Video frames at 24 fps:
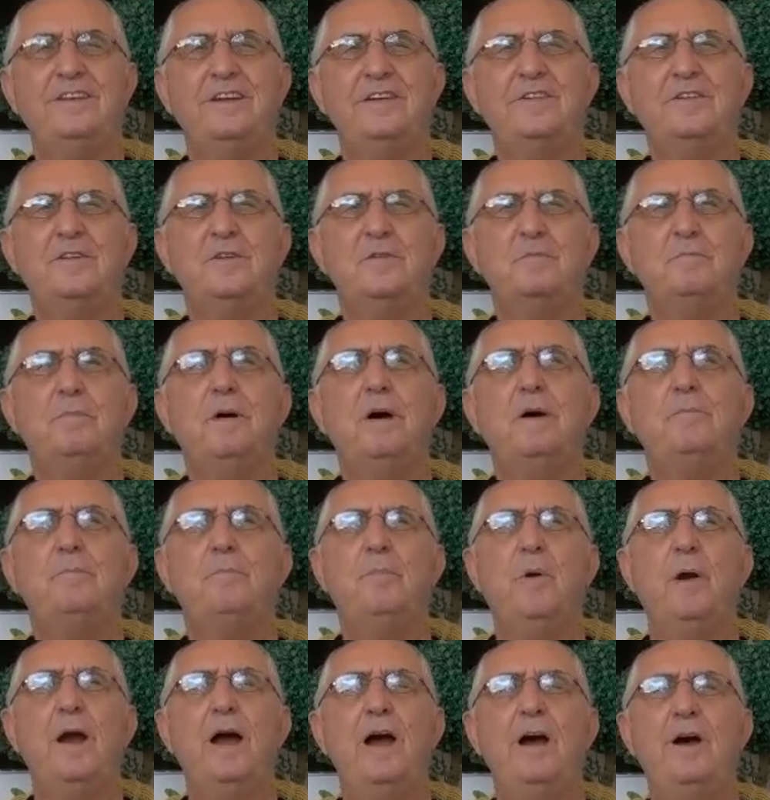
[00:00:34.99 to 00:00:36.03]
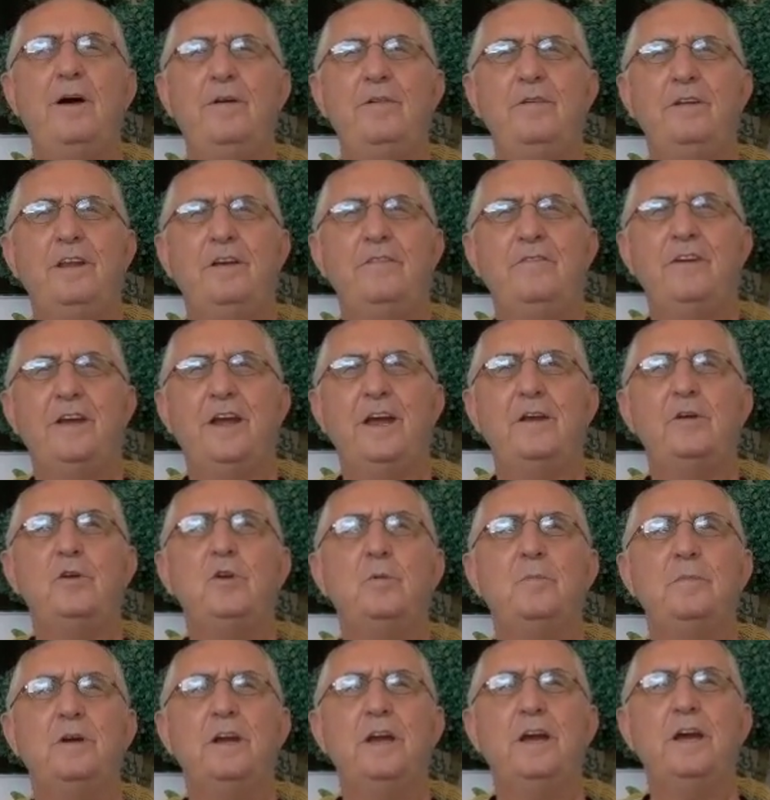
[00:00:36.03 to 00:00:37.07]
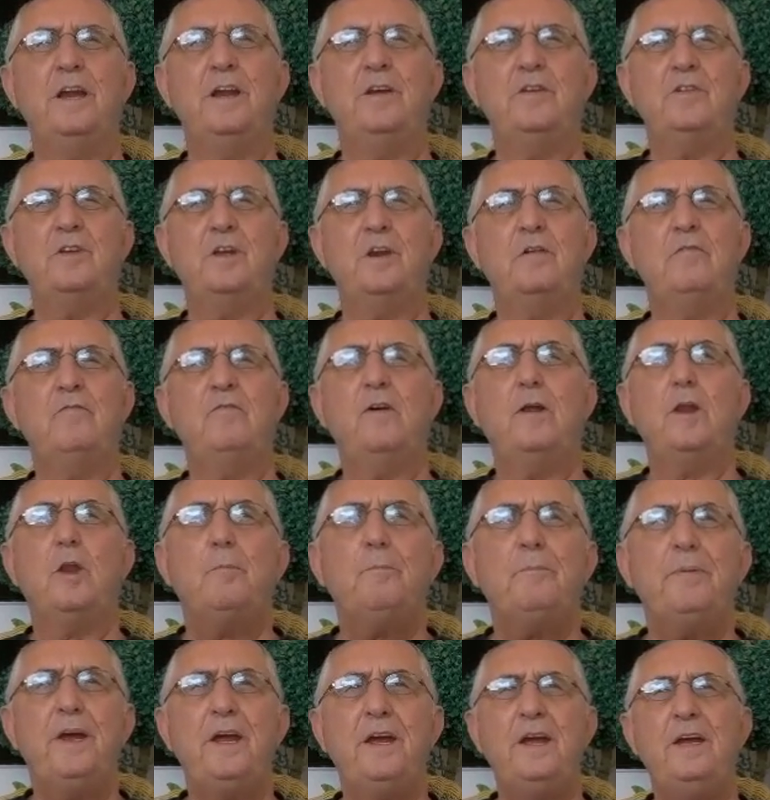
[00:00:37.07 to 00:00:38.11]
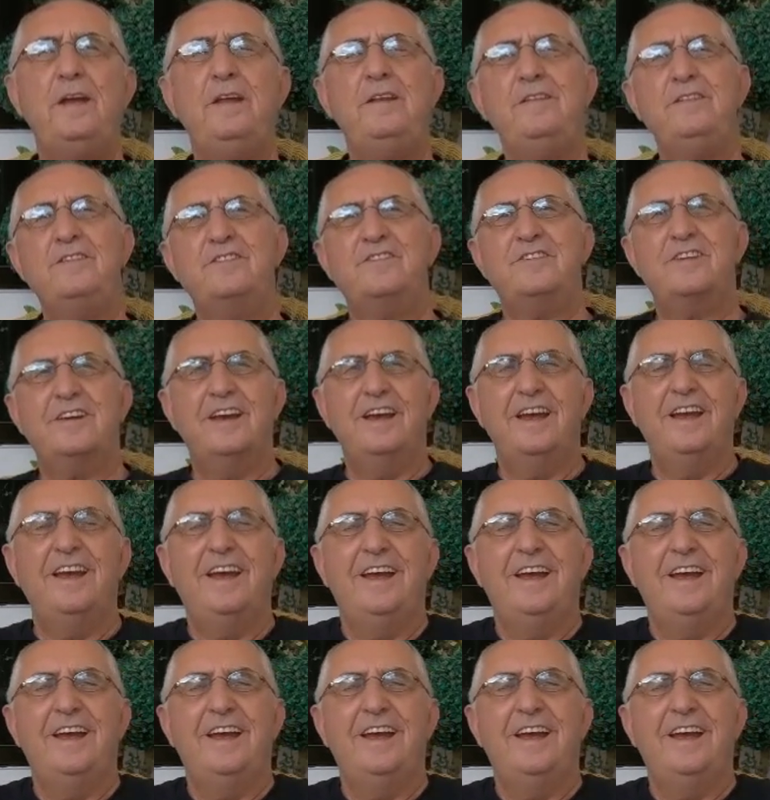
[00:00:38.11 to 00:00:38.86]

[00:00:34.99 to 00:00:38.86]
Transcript: This is Bud Brown living in Dumaguete City, Philippines.